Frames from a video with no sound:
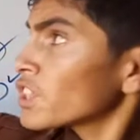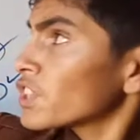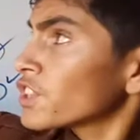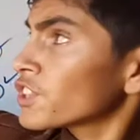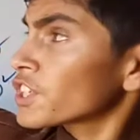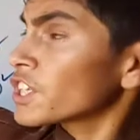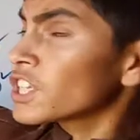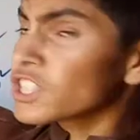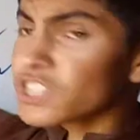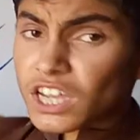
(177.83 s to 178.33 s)

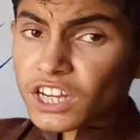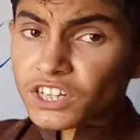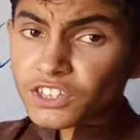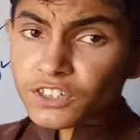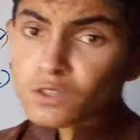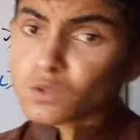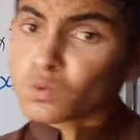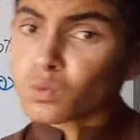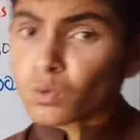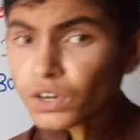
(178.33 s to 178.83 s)
three
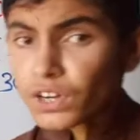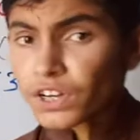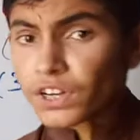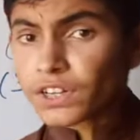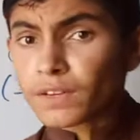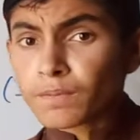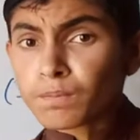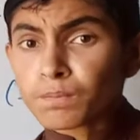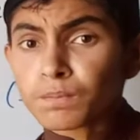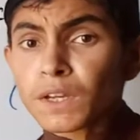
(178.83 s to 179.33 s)
scientists
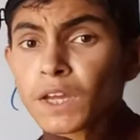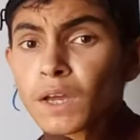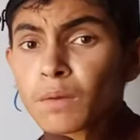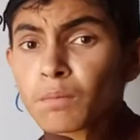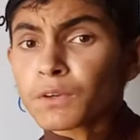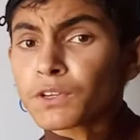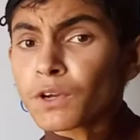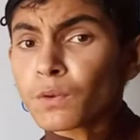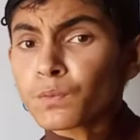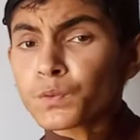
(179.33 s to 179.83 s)
worked,
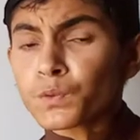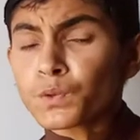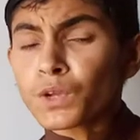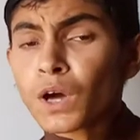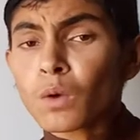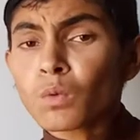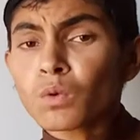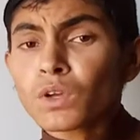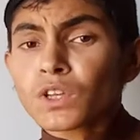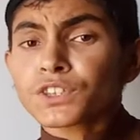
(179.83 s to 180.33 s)
but up to
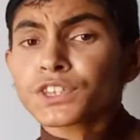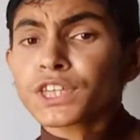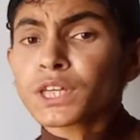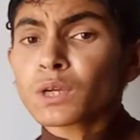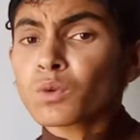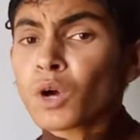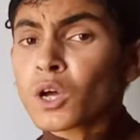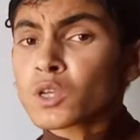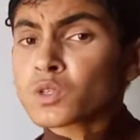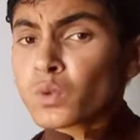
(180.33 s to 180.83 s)
now there
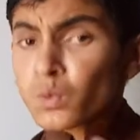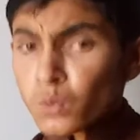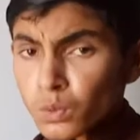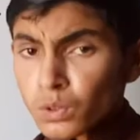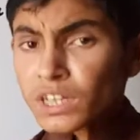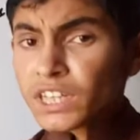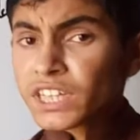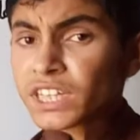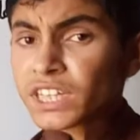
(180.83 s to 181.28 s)
was only